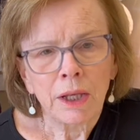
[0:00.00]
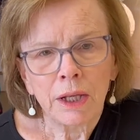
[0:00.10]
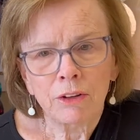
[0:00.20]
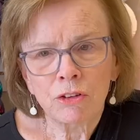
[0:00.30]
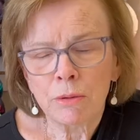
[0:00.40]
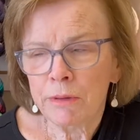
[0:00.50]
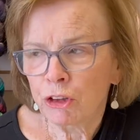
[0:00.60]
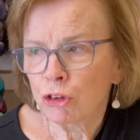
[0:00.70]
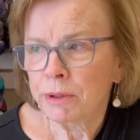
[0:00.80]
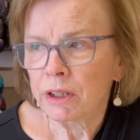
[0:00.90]
It's the
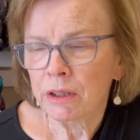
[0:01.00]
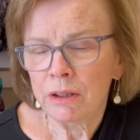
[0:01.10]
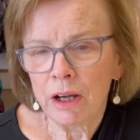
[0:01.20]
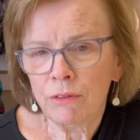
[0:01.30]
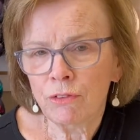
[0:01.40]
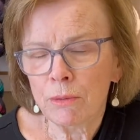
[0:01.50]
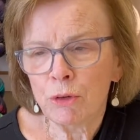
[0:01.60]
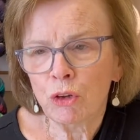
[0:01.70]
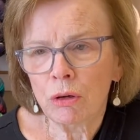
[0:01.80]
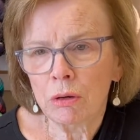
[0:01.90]
measurement, not from
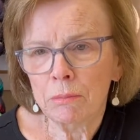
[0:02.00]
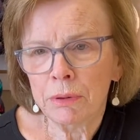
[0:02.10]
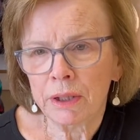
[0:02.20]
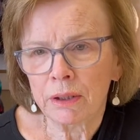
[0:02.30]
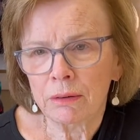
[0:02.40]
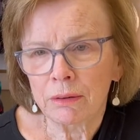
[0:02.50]
your armpit,